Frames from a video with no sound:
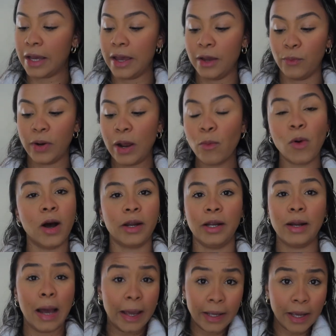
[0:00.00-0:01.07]
I ate what I
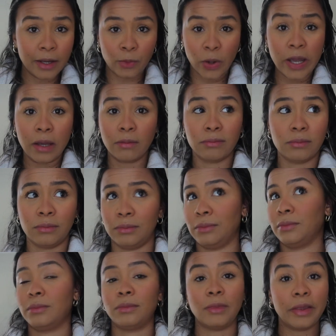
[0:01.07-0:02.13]
wanted. I gained weight.
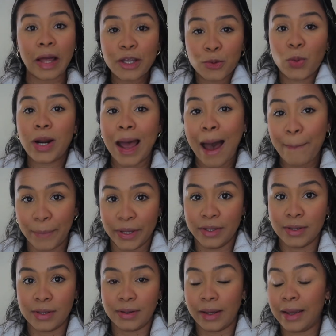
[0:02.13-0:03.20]
That's what
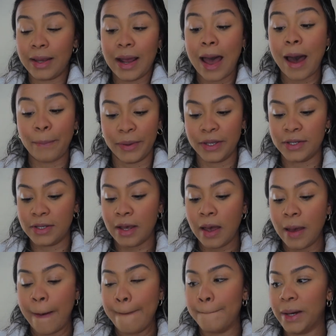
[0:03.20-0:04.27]
happens. Like, it happens.
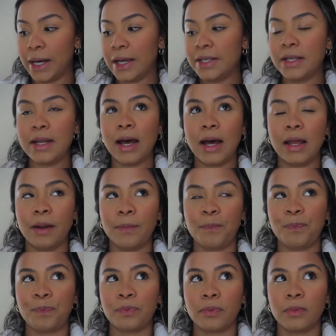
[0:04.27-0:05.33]
But I did not
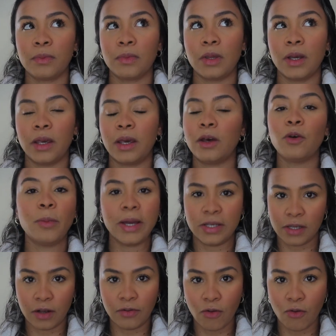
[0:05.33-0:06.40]
kill
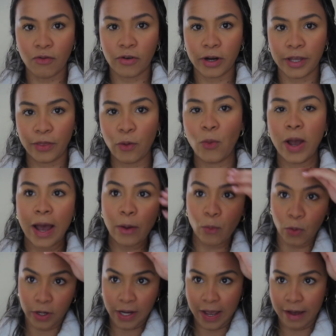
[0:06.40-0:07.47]
myself over it the way
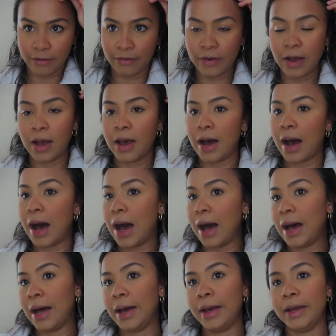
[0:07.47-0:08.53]
I would have.
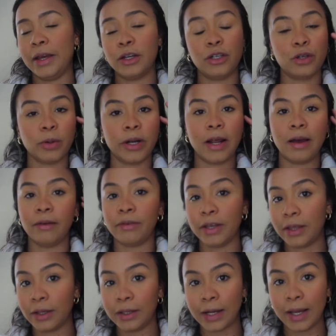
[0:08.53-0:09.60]
I enjoyed
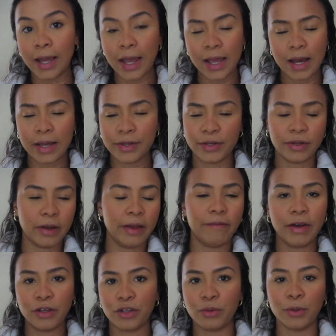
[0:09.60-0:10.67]
everything that I ate. I still ate
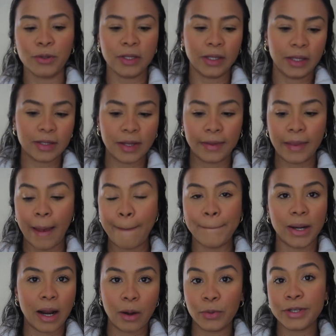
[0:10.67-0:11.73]
vegetables and things like that,
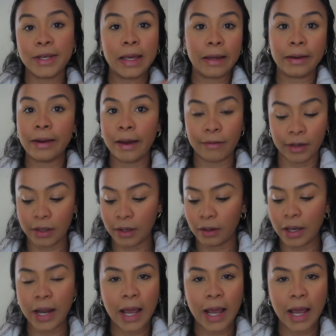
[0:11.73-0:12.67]
but I was eating everything.